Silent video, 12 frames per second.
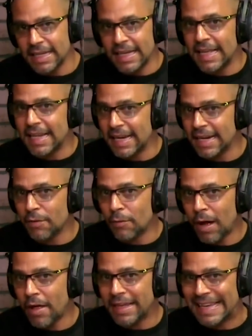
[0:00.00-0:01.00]
you get
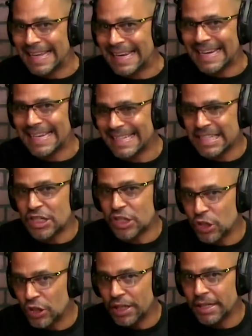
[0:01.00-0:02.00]
in while the getting
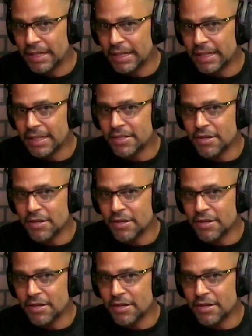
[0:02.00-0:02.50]
is good.